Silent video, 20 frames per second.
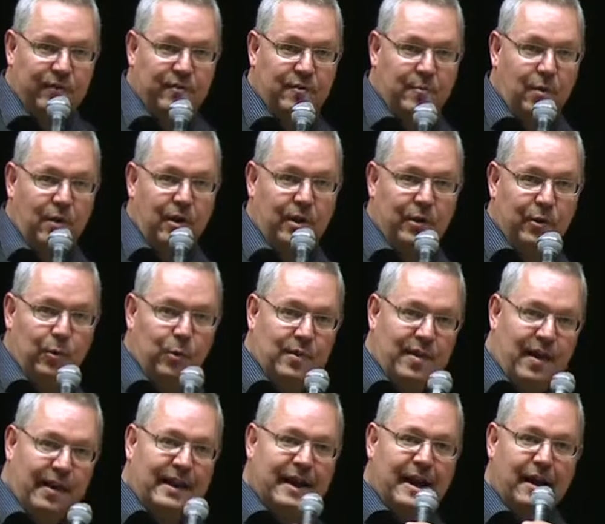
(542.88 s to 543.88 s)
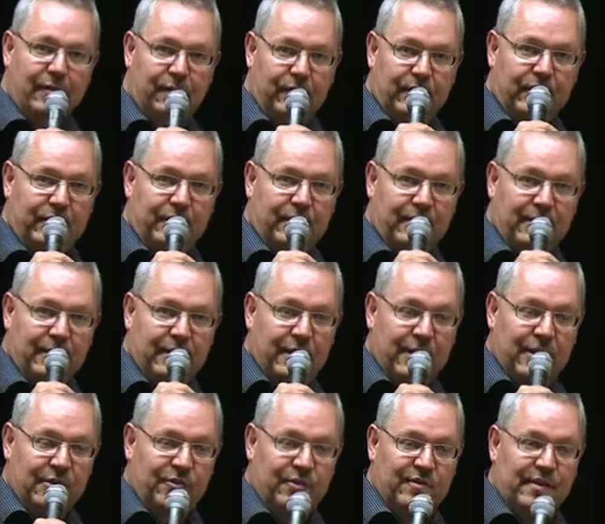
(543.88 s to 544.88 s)
in the molecule are covered
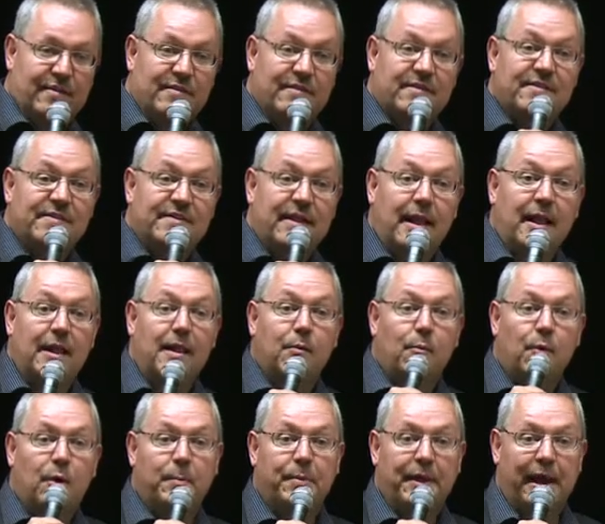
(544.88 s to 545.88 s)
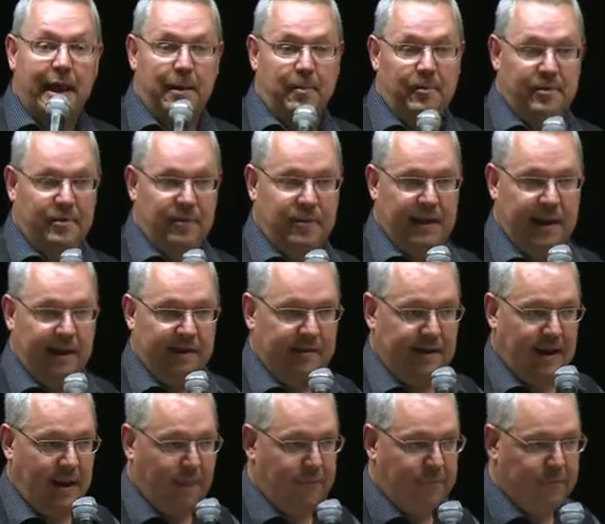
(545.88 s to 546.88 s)
so that the cell will be able to take
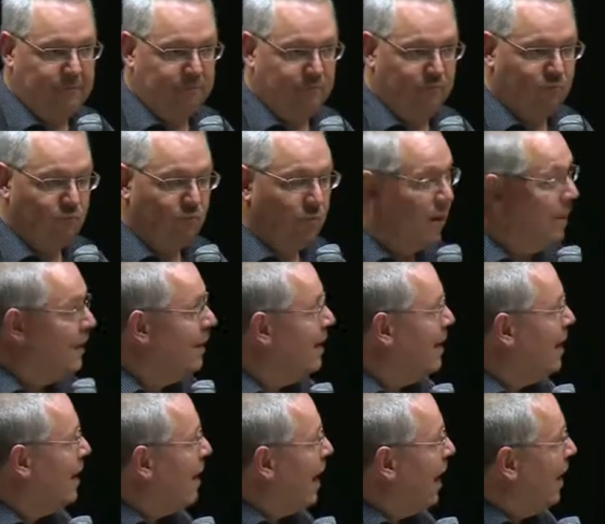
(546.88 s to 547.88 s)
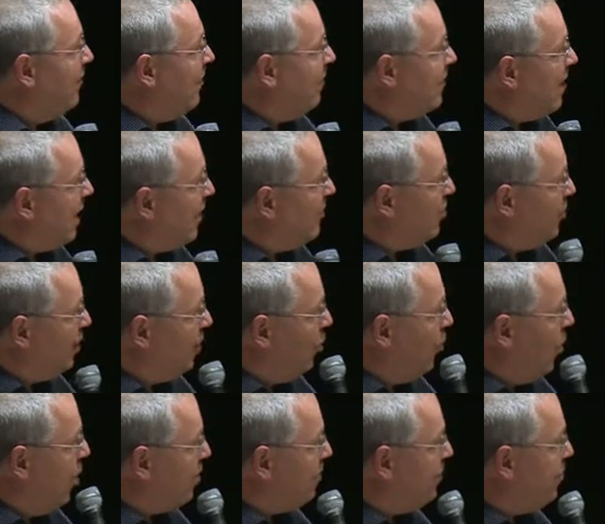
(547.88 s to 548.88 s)
that up. And that actually
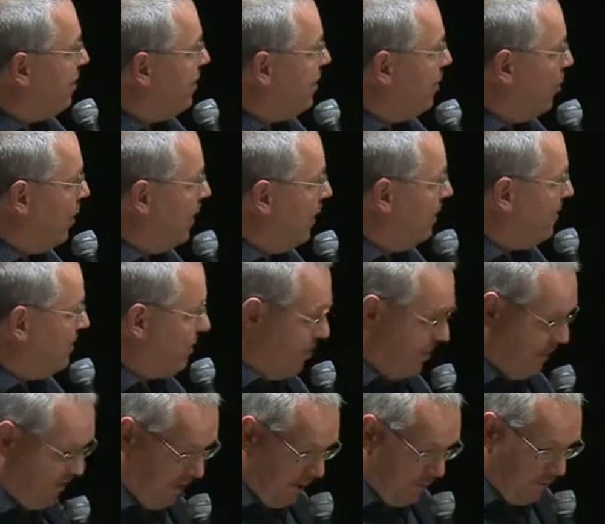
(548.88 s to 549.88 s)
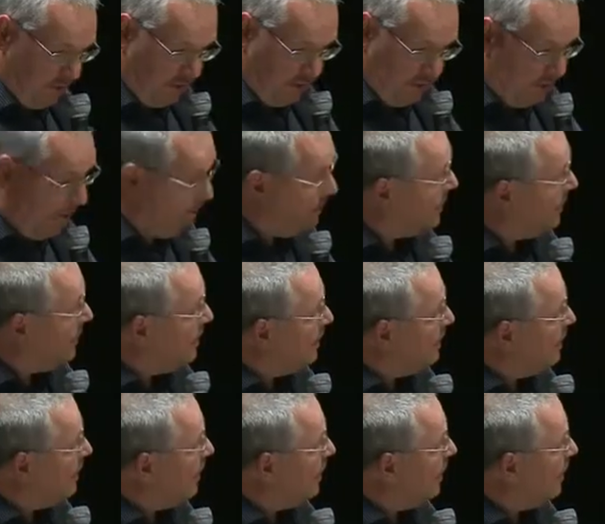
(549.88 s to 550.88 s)
worked pretty well. There were several
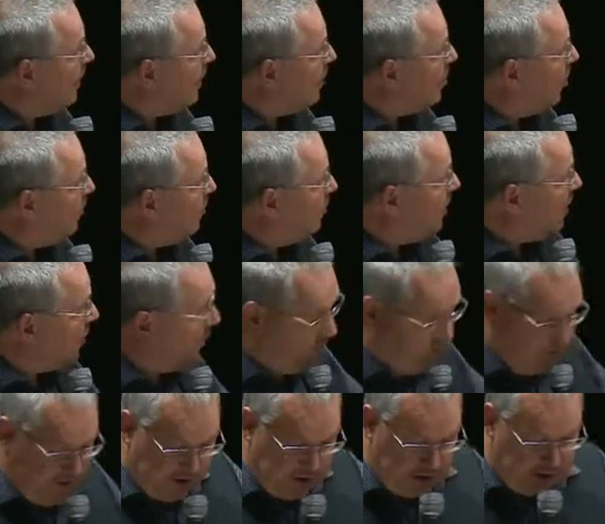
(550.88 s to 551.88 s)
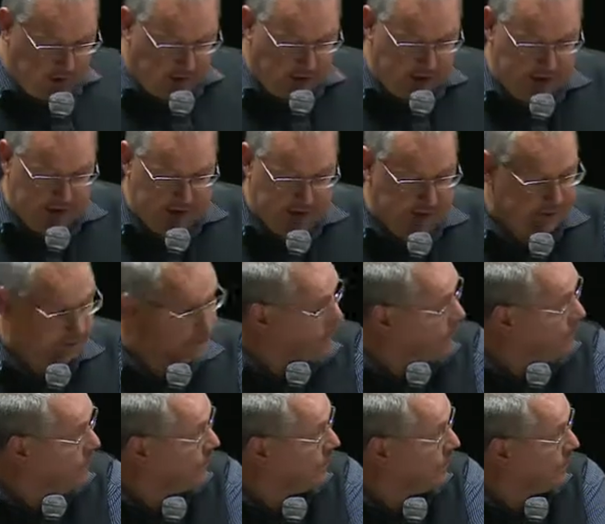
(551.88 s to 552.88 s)
compounds generated
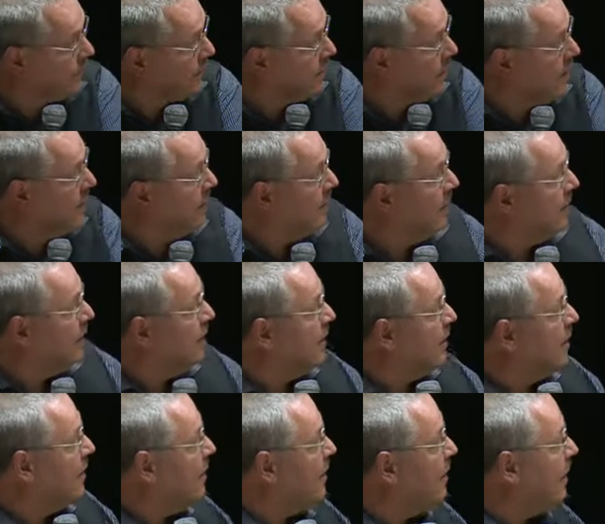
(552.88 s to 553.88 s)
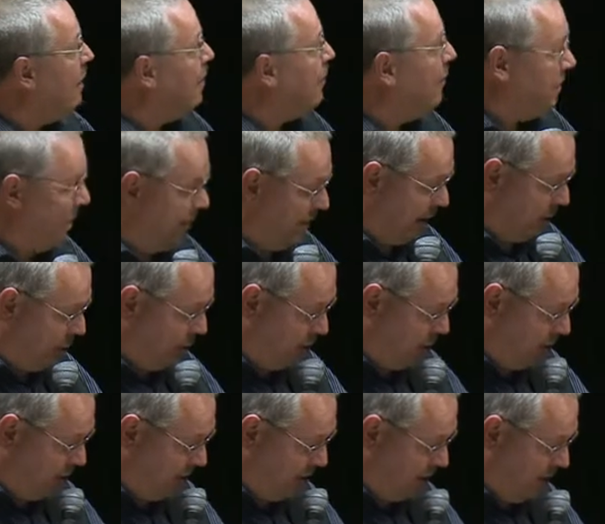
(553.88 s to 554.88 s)
that
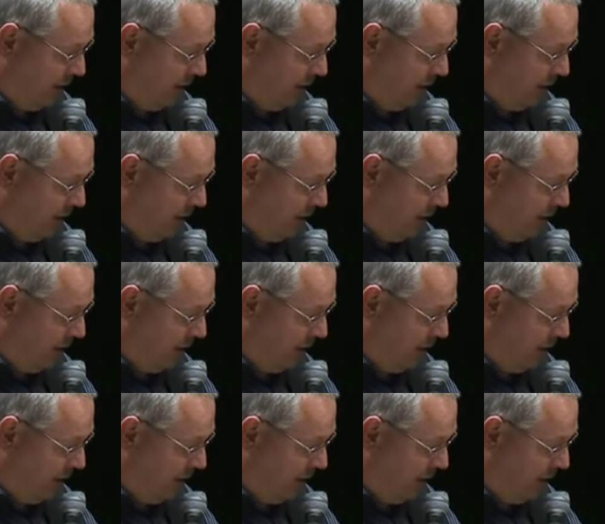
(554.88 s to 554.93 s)
would